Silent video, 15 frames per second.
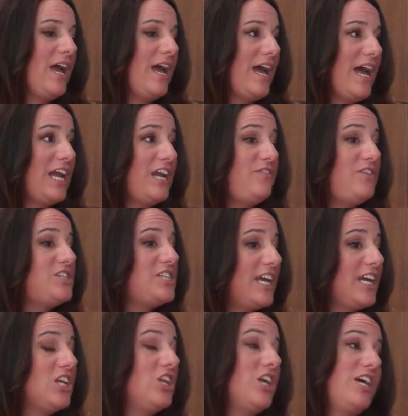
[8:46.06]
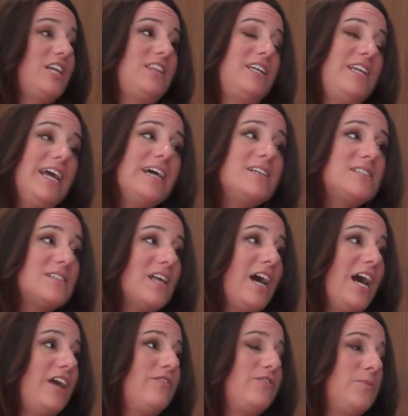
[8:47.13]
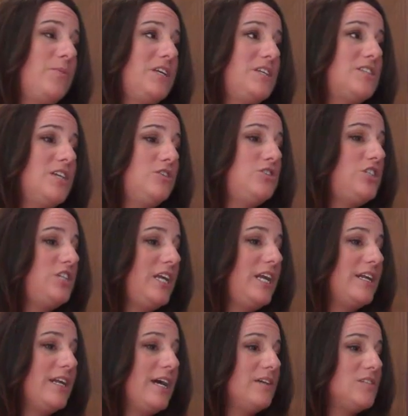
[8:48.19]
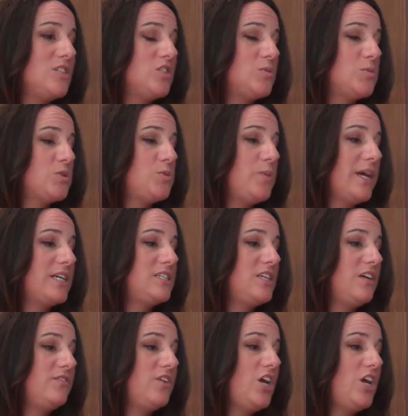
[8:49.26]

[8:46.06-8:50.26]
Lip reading: And if you take a look at the next slide from the associate analysis perspective,